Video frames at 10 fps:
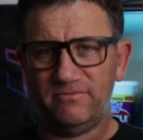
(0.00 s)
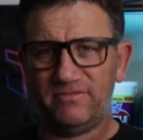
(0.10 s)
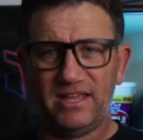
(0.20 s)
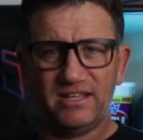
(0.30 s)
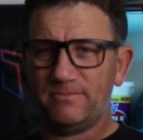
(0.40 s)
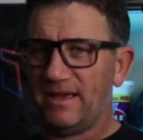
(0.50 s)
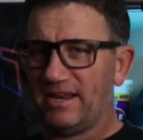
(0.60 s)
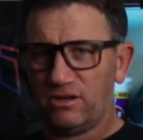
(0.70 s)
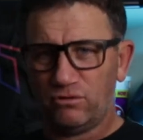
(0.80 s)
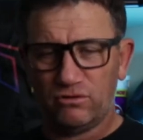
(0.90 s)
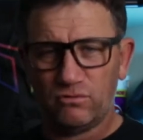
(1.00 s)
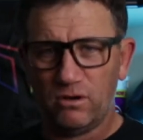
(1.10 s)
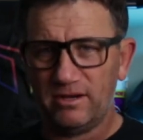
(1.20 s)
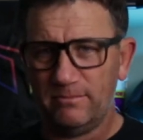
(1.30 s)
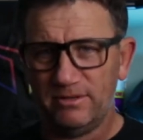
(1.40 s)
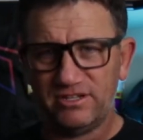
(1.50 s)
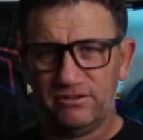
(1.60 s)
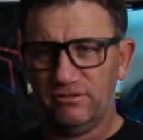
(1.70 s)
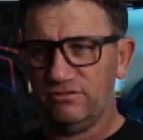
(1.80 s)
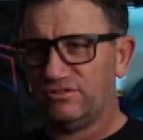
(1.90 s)
thing. It's made out of good quality
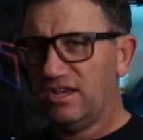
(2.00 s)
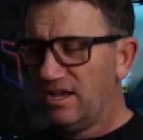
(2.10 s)
materials.